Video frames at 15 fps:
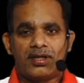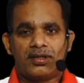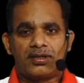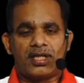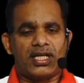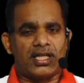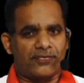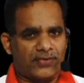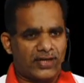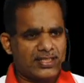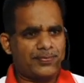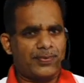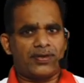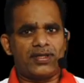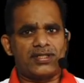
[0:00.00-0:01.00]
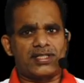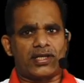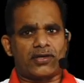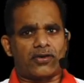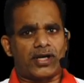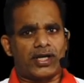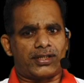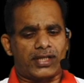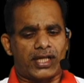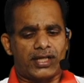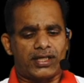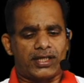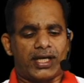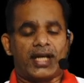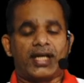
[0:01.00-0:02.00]
The difference between zero rated and
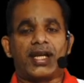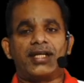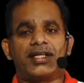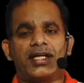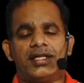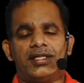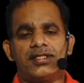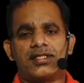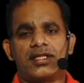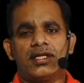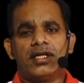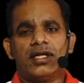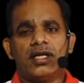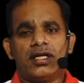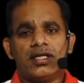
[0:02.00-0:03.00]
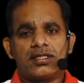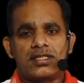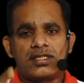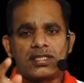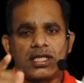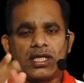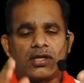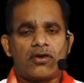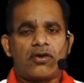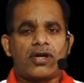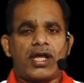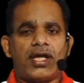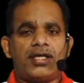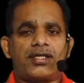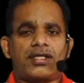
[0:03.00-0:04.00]
nil rated is zero
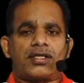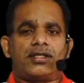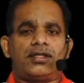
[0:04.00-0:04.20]
rated